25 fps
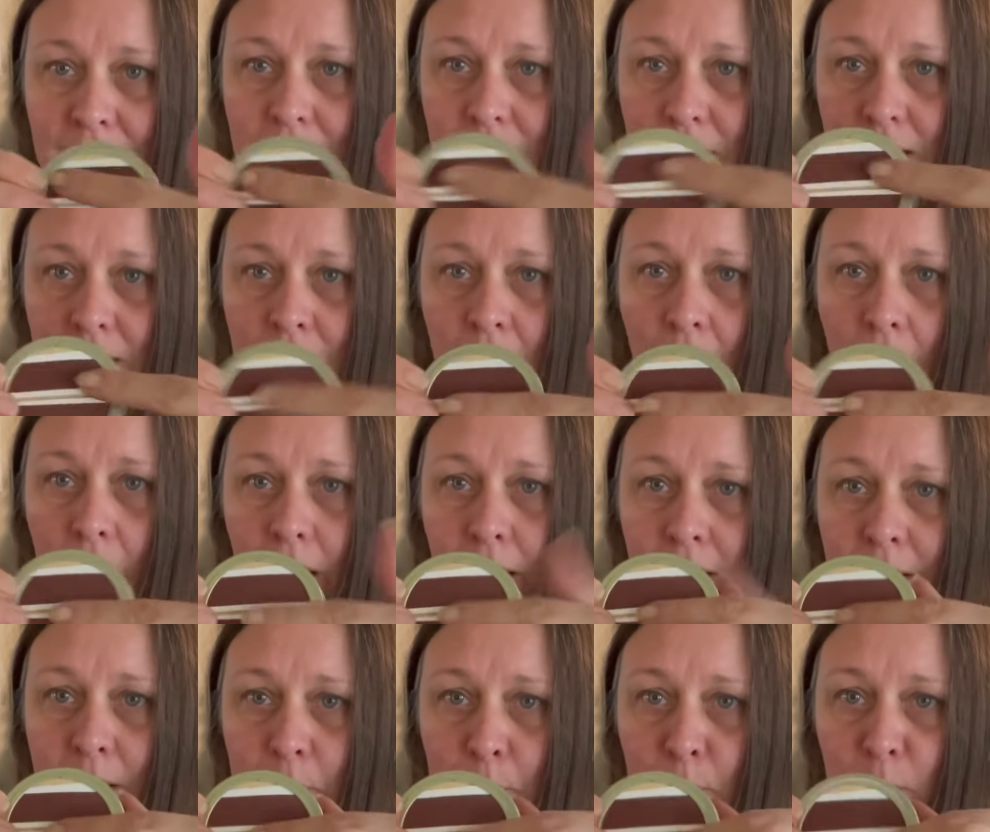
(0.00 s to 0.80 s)
It's not
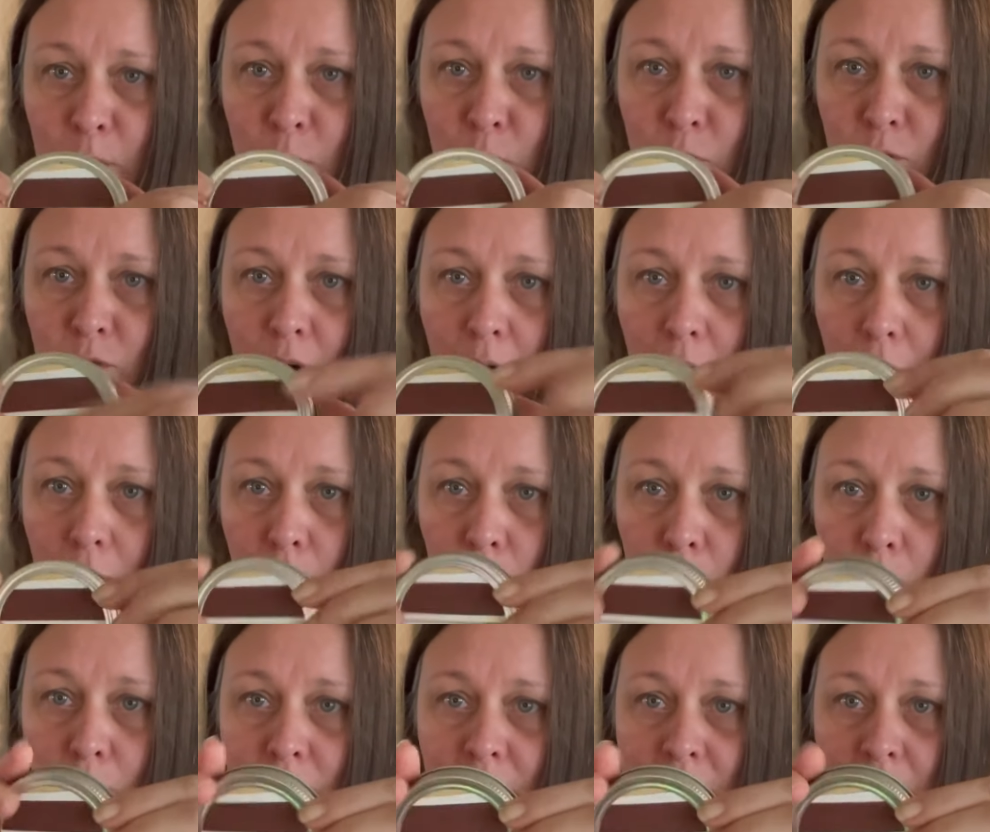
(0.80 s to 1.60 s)
gonna move all
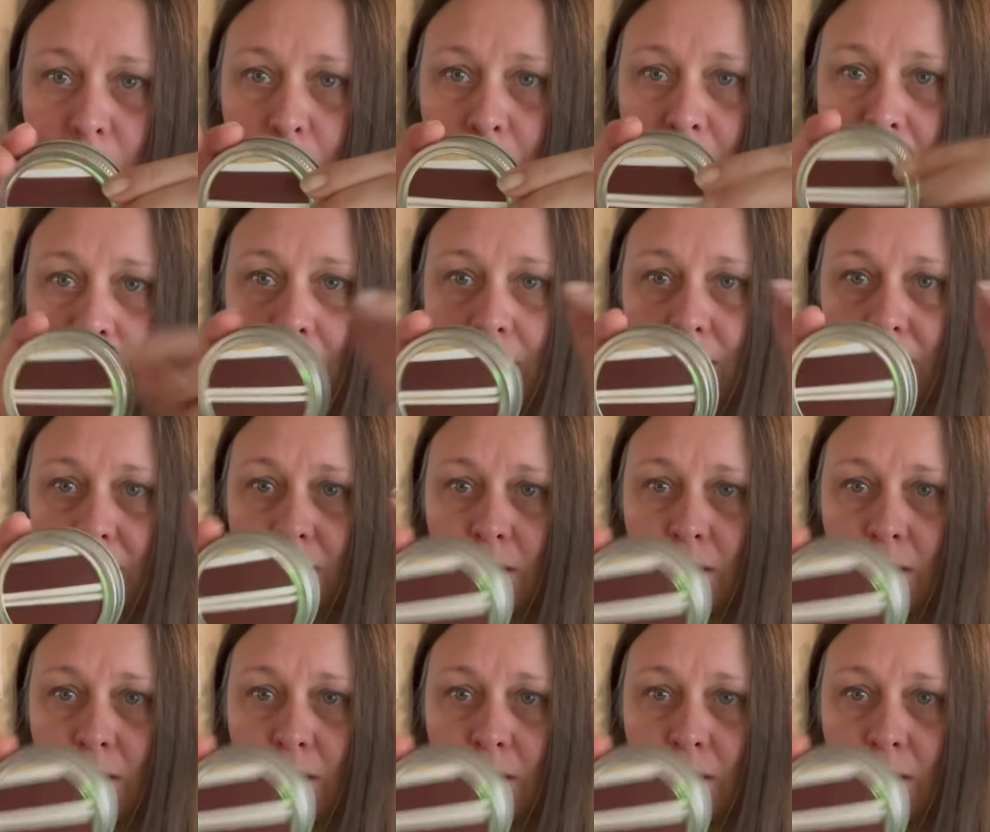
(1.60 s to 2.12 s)
over the place.